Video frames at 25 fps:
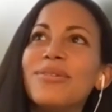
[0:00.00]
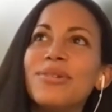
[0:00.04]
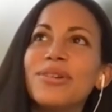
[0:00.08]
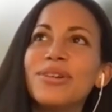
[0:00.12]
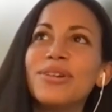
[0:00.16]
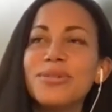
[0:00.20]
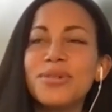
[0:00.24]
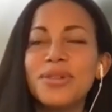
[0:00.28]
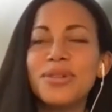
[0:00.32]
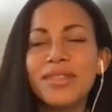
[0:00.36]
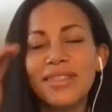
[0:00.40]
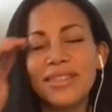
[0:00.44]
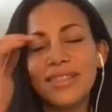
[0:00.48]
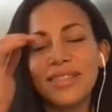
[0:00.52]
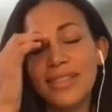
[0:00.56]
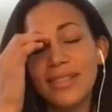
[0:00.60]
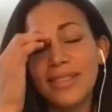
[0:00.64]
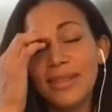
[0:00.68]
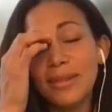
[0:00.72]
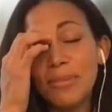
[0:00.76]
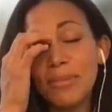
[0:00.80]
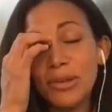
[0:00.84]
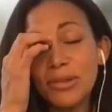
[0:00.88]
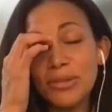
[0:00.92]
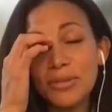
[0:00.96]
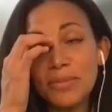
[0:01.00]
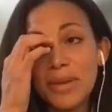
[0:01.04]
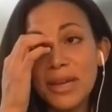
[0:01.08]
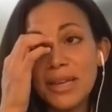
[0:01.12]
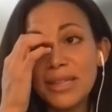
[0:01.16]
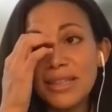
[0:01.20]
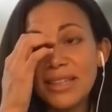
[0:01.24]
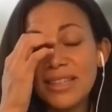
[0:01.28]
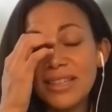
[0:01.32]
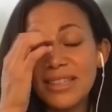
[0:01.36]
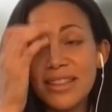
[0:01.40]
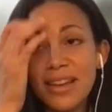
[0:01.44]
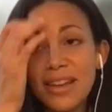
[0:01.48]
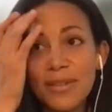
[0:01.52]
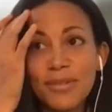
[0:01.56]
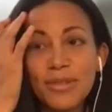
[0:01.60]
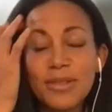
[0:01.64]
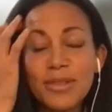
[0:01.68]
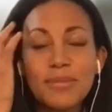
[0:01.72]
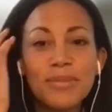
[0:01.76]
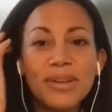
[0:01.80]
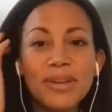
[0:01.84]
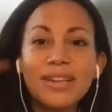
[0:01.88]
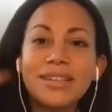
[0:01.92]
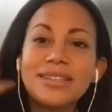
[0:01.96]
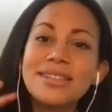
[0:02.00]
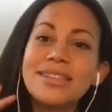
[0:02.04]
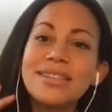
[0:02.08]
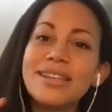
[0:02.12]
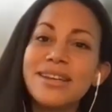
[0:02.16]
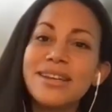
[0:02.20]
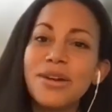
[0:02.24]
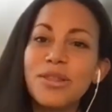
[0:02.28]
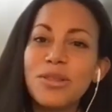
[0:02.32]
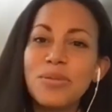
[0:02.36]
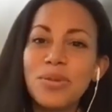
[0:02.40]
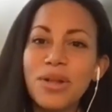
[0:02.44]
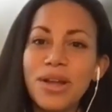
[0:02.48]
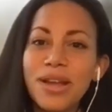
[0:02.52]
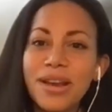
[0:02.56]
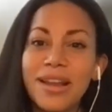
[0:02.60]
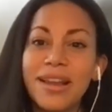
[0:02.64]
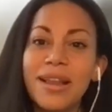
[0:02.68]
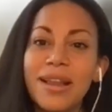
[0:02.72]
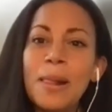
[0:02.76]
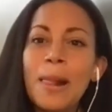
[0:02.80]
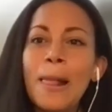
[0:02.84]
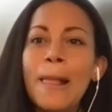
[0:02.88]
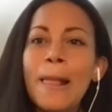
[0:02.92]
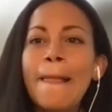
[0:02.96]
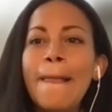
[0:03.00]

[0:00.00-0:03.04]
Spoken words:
we're doing the most amazing stuff at the biggest league on the planet.